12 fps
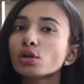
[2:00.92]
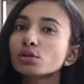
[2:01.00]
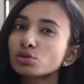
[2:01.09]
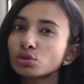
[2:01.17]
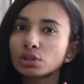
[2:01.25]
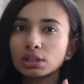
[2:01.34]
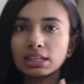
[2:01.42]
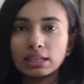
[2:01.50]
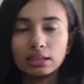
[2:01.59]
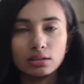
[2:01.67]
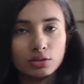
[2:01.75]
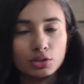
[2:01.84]
Also the
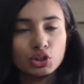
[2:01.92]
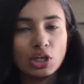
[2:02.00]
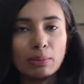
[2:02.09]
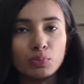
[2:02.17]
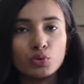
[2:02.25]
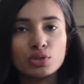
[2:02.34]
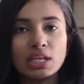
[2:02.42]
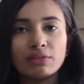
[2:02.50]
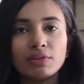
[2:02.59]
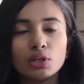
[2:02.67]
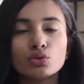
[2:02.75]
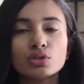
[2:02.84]
uh, shampoos
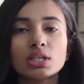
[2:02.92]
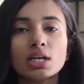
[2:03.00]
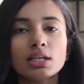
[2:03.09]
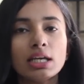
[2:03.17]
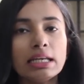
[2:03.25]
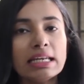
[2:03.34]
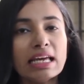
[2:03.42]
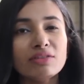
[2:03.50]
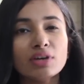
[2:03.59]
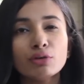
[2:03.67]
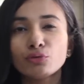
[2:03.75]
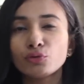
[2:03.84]
that we use in our daily
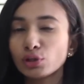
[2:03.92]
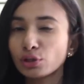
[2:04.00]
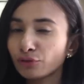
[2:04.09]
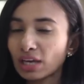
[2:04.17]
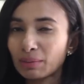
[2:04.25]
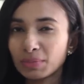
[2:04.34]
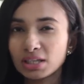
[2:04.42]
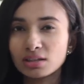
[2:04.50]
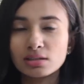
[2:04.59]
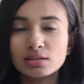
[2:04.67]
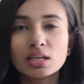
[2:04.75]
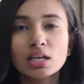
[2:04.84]
life are full of
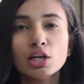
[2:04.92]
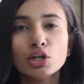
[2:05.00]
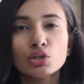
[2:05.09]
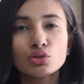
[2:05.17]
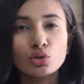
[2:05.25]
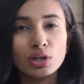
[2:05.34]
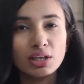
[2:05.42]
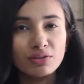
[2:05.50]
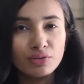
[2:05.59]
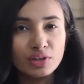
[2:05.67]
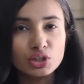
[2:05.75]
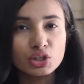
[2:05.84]
chemicals. So
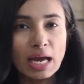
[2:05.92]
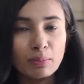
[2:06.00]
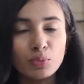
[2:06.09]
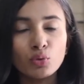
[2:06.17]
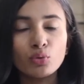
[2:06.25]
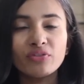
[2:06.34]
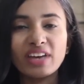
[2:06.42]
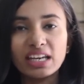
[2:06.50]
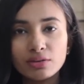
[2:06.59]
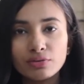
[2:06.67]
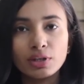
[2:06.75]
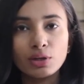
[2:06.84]
if we shampoo
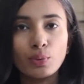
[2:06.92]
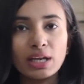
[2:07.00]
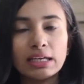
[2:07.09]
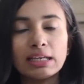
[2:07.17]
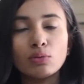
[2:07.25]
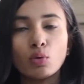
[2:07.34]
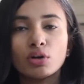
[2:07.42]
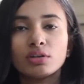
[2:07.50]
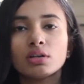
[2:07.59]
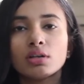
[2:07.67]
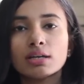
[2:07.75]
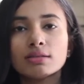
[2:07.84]
very frequently, what
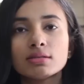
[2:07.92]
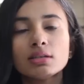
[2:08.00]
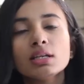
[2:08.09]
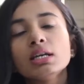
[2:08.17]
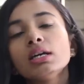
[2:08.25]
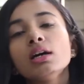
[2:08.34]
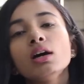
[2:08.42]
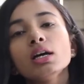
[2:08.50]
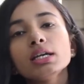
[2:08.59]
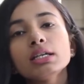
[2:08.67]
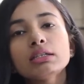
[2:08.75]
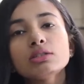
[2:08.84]
it does it,
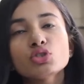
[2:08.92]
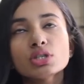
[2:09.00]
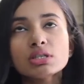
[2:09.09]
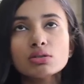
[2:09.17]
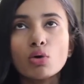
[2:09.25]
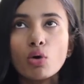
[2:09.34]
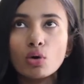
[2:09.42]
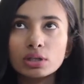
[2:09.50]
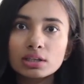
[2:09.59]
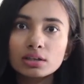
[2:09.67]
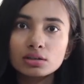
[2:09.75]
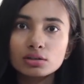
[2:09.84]
it just
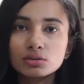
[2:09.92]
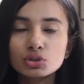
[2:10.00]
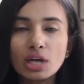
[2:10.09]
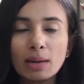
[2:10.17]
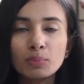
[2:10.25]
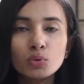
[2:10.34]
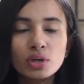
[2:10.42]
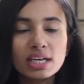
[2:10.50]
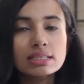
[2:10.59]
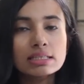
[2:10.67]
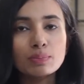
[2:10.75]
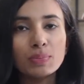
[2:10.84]
all the shampoo
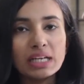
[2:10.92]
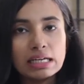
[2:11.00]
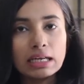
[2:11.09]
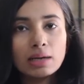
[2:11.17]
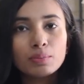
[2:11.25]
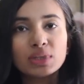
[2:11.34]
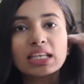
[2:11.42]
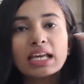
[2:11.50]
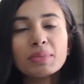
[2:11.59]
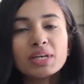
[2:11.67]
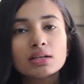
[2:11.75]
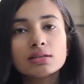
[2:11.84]
gets built up, the
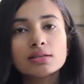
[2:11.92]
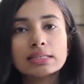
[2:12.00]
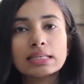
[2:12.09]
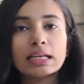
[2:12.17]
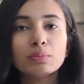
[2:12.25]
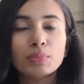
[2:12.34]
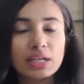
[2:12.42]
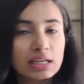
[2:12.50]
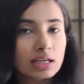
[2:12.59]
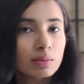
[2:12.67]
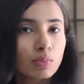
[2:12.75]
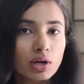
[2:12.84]
chemicals get
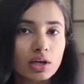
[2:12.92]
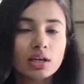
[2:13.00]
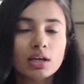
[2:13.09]
built up